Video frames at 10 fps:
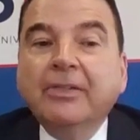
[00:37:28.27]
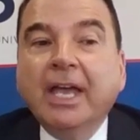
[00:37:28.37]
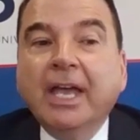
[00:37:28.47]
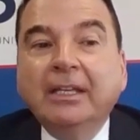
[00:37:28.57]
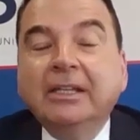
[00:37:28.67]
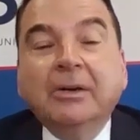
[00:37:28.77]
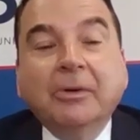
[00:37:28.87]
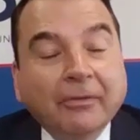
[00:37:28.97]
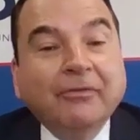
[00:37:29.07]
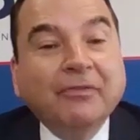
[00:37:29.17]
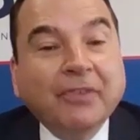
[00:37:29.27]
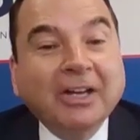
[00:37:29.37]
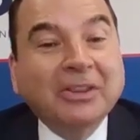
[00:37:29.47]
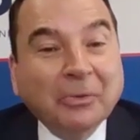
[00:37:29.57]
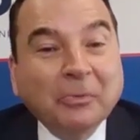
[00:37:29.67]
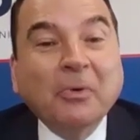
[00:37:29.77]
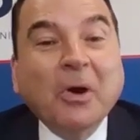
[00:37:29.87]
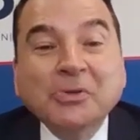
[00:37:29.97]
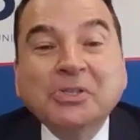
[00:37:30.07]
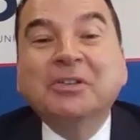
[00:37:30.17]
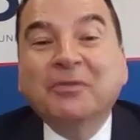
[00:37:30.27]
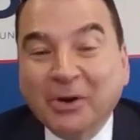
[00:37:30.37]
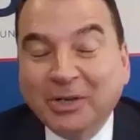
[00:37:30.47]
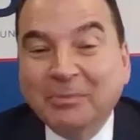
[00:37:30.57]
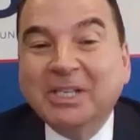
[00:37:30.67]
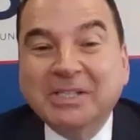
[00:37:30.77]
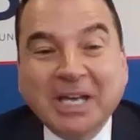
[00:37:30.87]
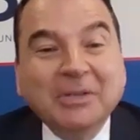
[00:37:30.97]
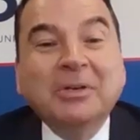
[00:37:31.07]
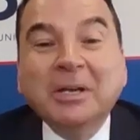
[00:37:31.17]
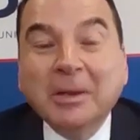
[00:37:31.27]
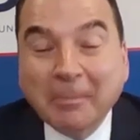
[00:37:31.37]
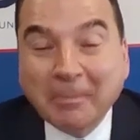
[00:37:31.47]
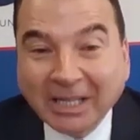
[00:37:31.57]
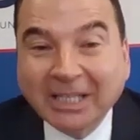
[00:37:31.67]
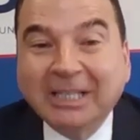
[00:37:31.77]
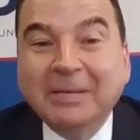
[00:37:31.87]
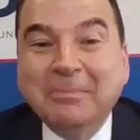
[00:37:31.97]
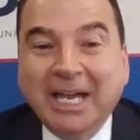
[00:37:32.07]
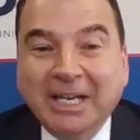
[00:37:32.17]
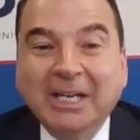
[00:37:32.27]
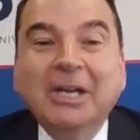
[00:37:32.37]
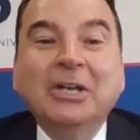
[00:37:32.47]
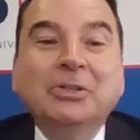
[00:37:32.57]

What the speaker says: then there are a host of arguments that you can compellingly make